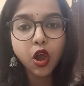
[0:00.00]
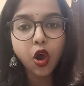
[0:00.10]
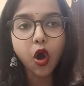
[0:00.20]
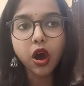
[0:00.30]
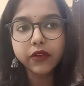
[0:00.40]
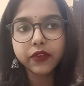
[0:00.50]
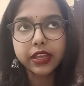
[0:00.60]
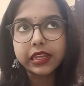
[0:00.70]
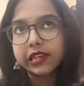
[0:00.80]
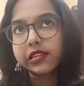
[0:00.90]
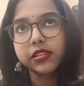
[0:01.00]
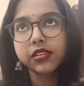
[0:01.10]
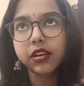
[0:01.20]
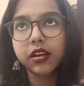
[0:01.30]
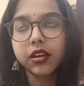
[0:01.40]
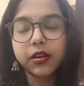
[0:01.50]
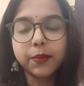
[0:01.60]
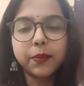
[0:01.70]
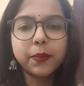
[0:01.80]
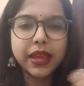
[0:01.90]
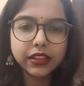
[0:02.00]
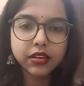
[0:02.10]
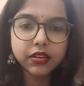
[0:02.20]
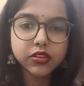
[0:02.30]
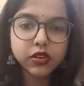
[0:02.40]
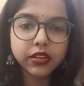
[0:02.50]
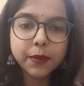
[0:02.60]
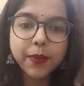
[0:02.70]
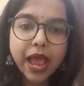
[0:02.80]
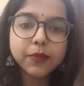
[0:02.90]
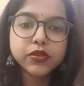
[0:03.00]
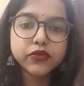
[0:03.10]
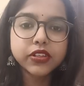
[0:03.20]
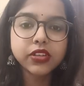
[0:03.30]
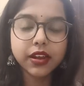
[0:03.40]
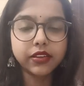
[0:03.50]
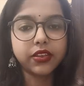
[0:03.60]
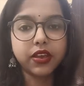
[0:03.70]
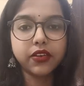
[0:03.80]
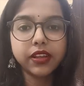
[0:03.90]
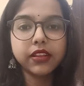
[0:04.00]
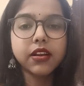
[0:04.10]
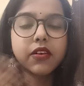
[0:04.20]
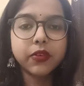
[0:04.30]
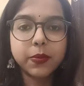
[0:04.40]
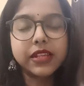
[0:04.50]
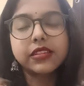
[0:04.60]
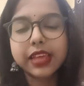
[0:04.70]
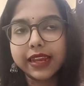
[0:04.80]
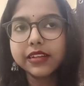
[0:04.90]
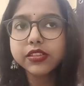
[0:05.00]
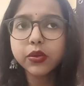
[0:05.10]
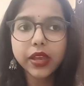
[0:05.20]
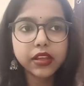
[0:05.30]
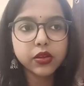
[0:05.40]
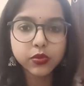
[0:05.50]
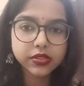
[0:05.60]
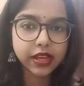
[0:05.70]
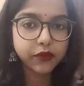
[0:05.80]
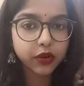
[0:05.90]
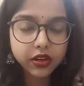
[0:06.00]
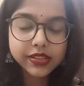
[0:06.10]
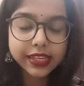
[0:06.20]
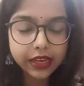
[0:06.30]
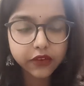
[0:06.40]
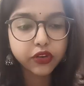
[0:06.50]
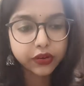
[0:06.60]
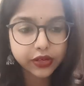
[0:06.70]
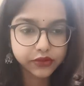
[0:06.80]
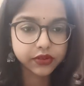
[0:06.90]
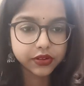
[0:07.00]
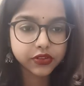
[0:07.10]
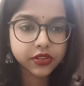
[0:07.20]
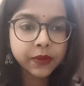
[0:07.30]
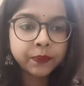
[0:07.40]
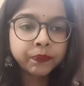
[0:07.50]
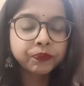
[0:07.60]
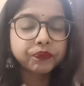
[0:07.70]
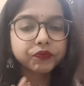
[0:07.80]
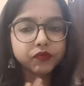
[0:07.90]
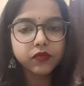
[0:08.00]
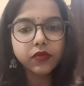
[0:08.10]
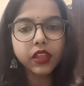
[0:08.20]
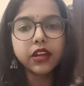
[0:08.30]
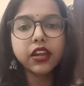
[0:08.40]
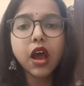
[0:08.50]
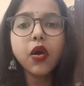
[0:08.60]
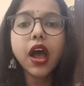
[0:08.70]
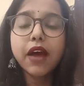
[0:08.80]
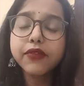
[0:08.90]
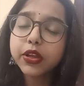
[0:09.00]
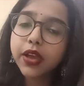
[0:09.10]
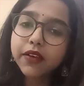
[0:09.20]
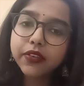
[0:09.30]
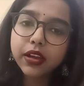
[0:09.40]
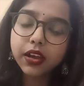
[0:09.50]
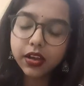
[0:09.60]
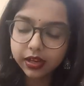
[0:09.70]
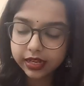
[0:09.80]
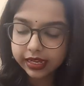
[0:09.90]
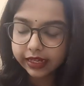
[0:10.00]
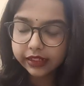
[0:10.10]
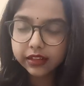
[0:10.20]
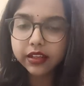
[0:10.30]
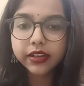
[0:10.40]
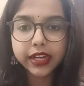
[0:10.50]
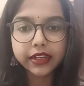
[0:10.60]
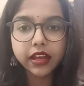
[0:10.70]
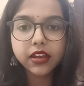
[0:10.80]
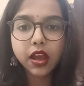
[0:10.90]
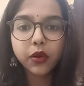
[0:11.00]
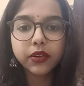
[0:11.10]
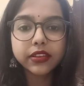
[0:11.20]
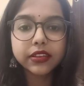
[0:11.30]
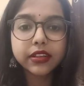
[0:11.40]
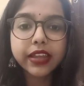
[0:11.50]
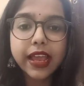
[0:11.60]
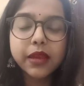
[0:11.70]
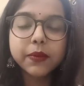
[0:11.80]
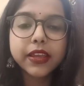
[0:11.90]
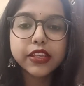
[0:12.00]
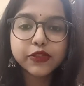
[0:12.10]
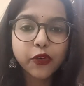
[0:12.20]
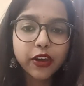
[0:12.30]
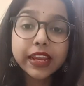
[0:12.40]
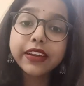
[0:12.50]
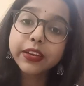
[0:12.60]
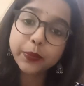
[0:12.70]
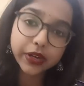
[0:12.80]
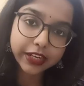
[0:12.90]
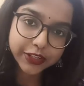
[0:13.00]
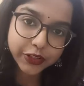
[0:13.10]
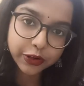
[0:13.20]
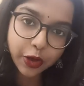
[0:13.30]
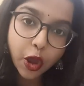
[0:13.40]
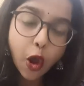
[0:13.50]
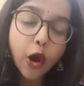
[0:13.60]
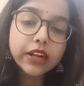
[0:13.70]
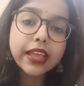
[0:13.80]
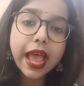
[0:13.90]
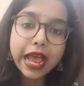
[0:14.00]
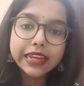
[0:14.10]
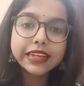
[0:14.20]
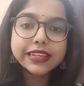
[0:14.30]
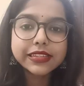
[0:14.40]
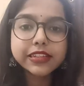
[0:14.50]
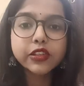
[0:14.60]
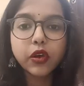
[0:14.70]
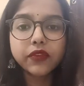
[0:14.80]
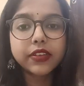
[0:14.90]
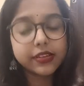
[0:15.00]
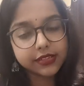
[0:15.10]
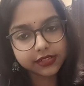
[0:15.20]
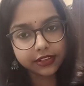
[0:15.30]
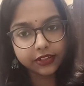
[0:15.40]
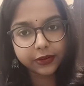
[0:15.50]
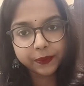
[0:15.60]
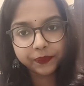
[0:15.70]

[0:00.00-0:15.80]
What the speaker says: or various methods or the maps which are there in the government sites. You can use that for your secondary research. Now after you have collected the data, now the time is for interpretation or the analysis of the result.